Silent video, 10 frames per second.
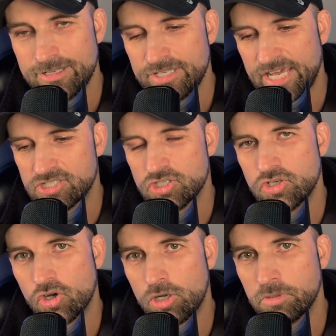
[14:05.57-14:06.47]
It's
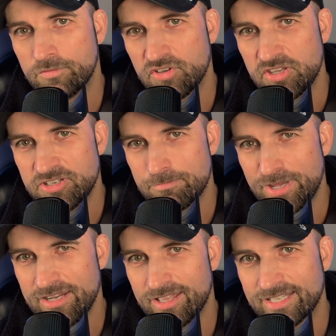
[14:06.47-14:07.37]
normal for you to
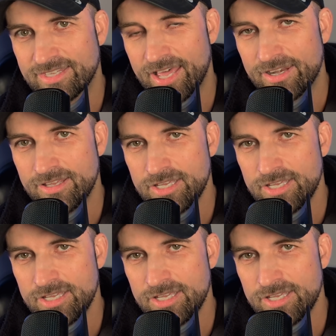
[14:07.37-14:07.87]
be like that.